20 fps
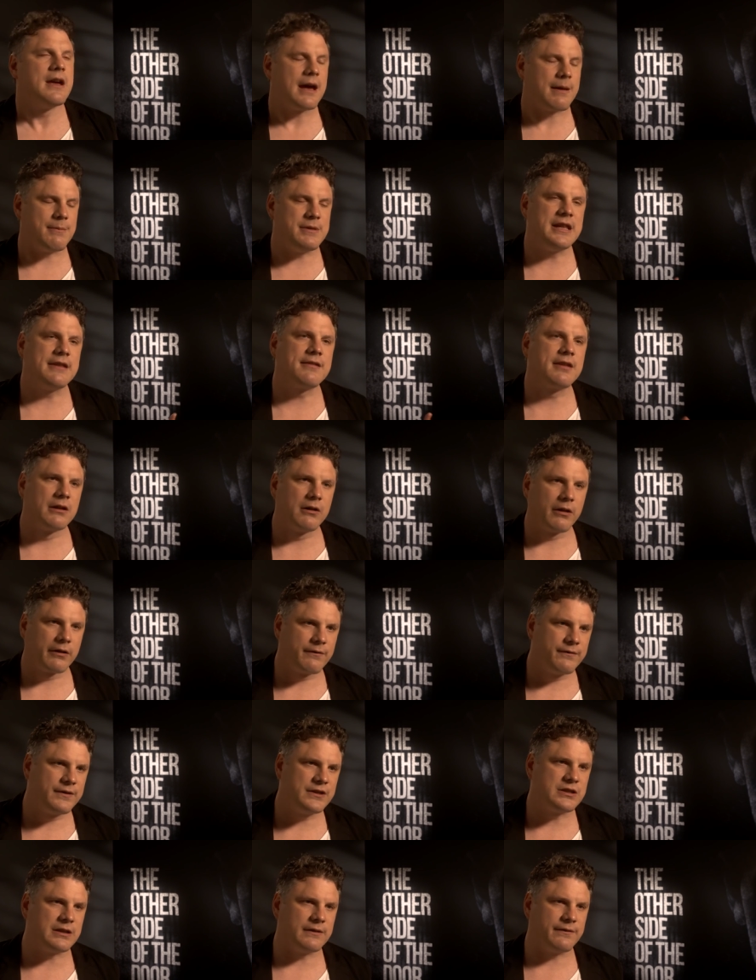I mean, there's a lot of
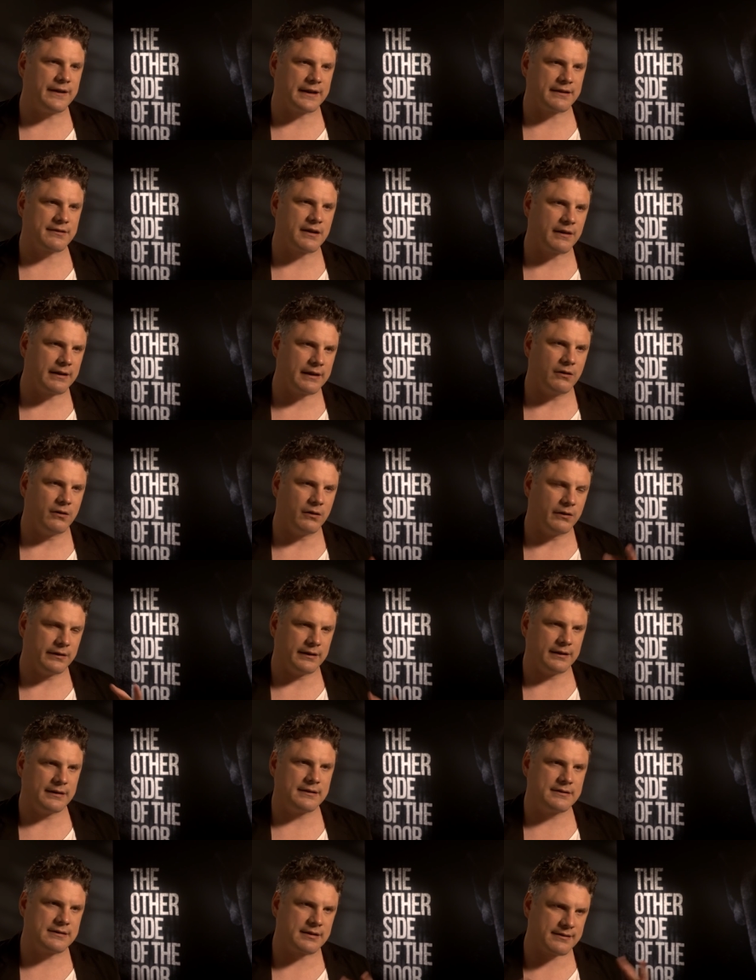visual effects going
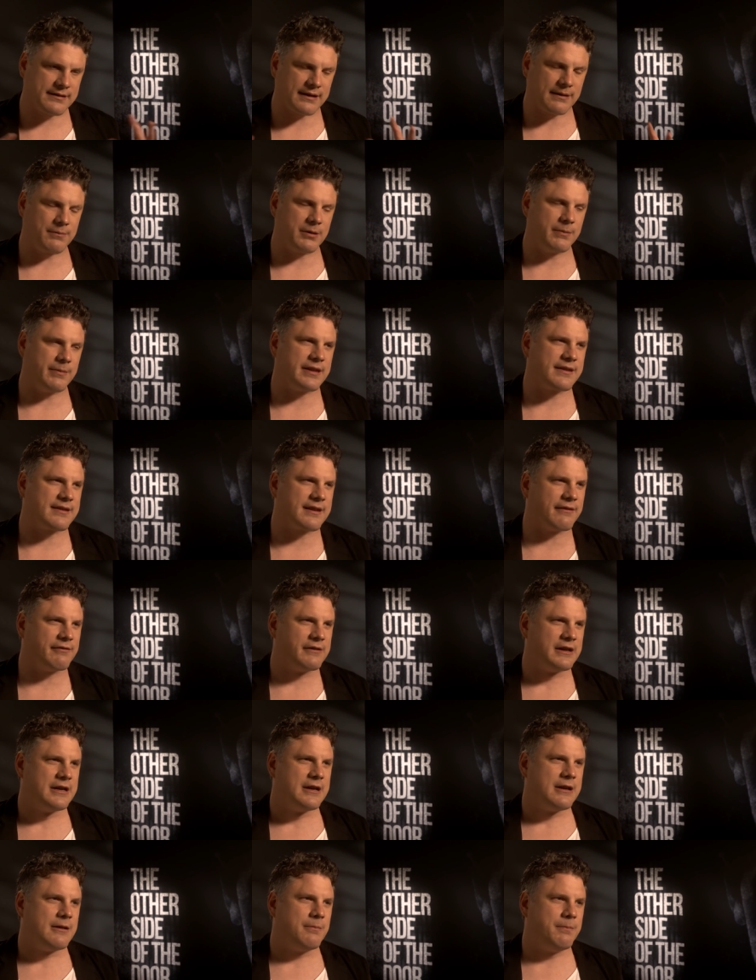on to supplement stuff,
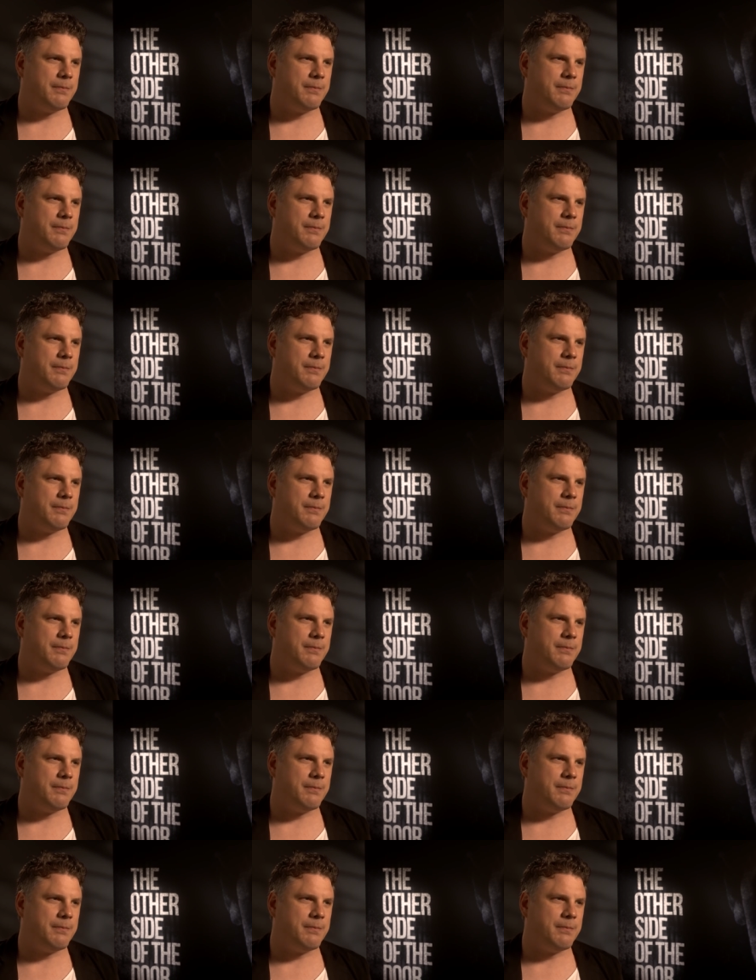mm.